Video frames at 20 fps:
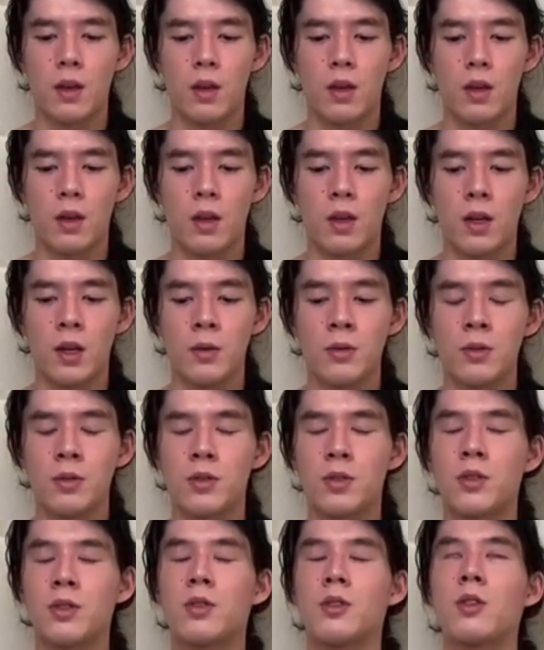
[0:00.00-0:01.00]
And I was
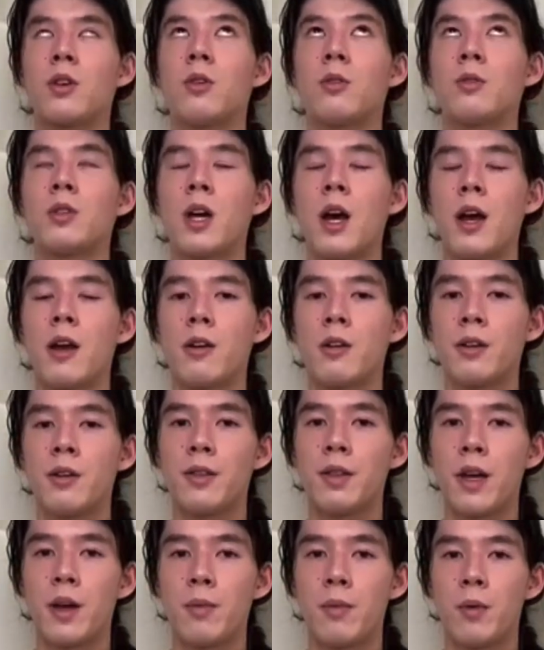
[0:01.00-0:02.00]
just so tired at
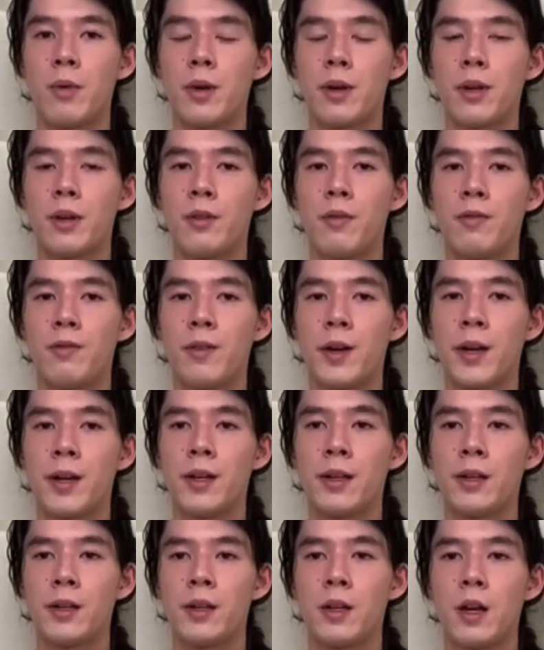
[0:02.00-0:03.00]
that point of
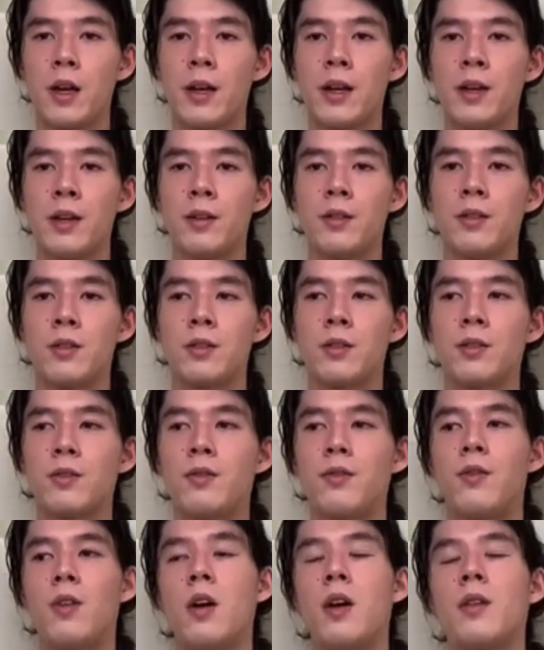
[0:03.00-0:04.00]
fighting. I had just
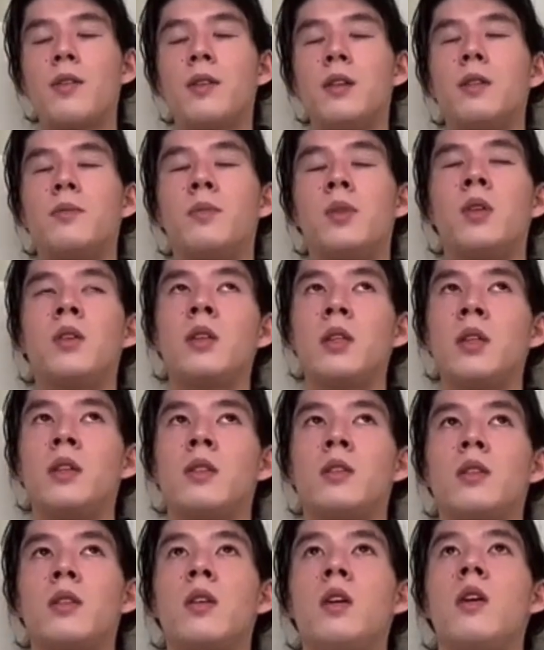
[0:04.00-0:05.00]
fought these
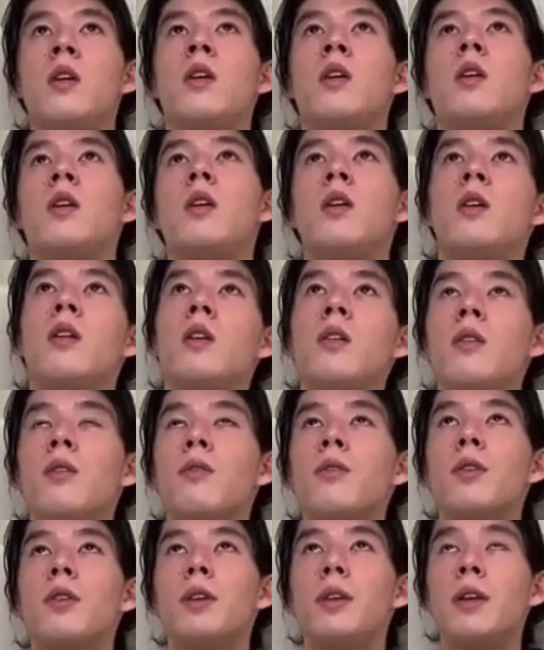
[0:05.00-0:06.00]
bullies
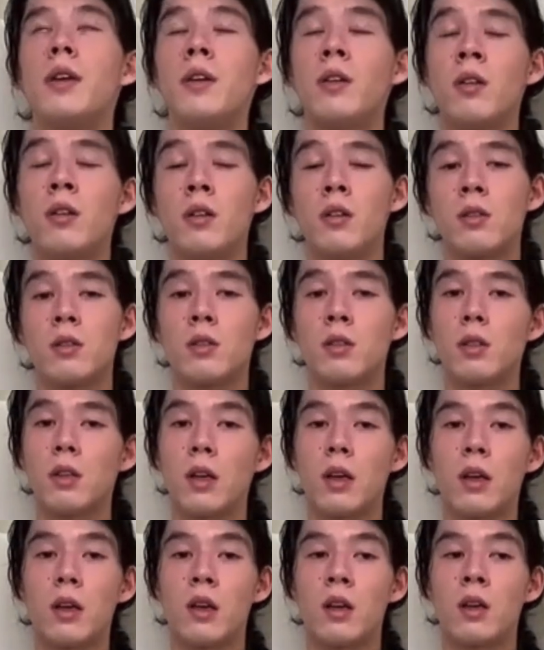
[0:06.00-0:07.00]
for years,
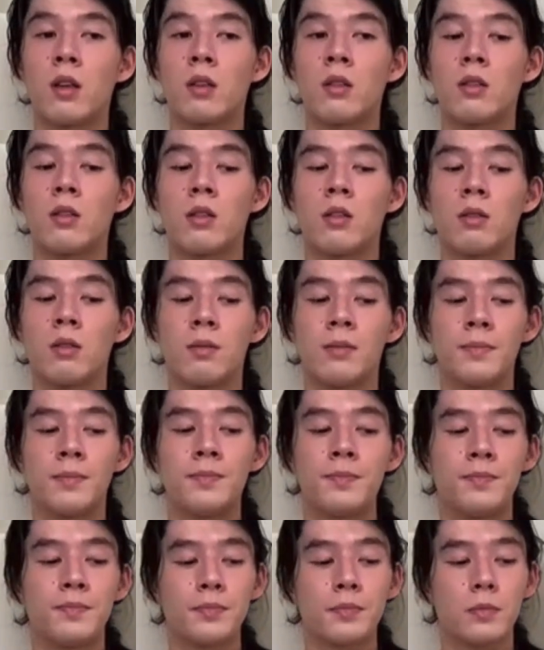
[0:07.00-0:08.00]
and
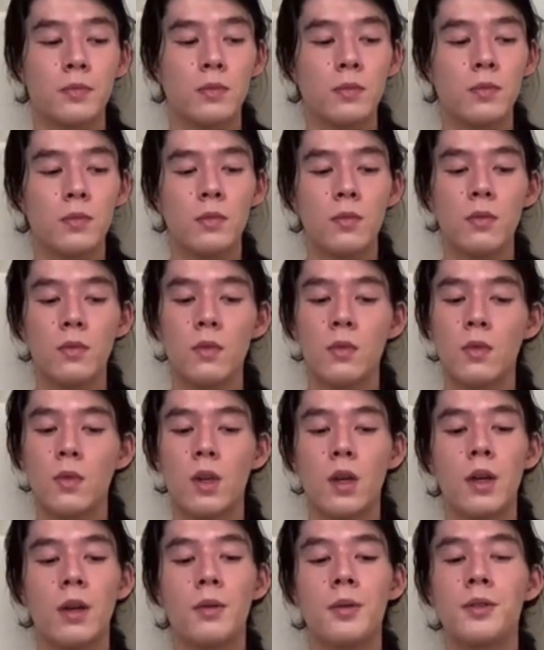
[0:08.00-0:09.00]

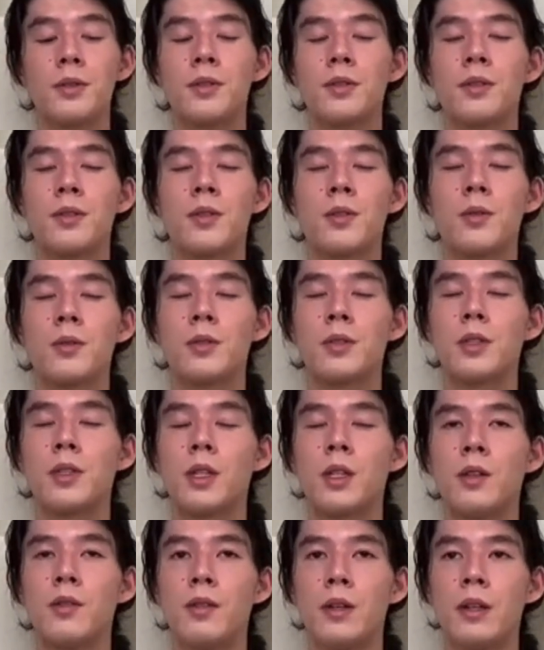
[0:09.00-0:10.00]
I was so
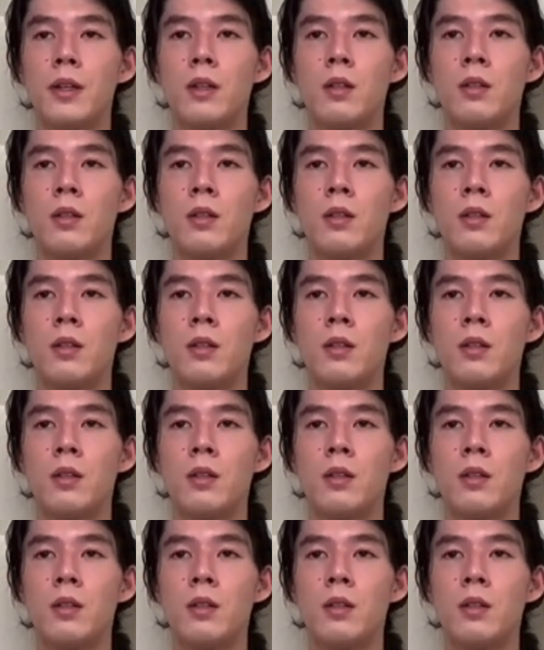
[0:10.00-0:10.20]
sick of it.